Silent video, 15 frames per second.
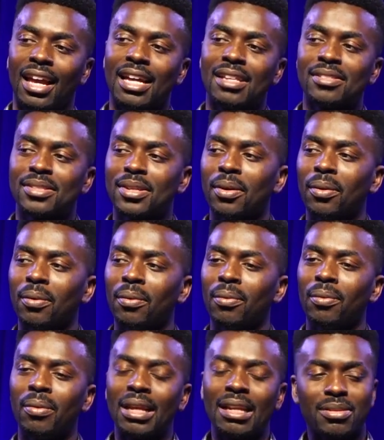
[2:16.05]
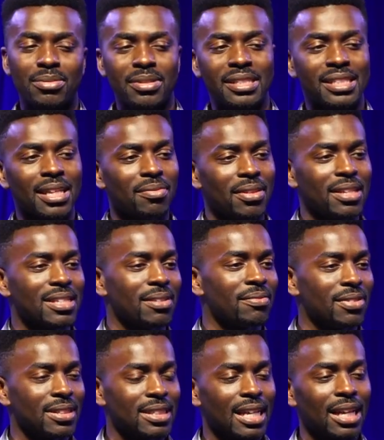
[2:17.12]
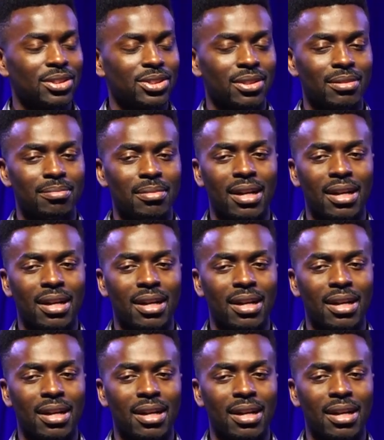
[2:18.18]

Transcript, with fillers: And so when I received this invitation,